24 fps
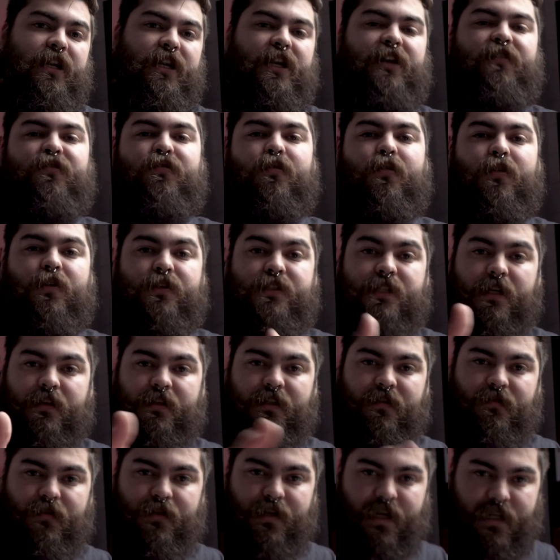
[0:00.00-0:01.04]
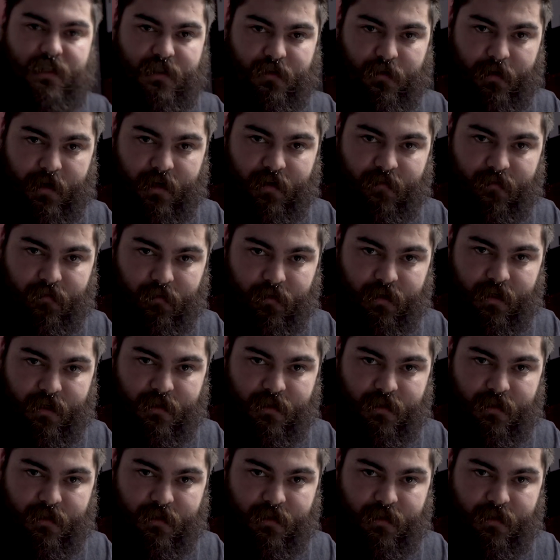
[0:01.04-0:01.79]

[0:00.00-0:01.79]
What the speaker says: and of course I'll give you guys credit for it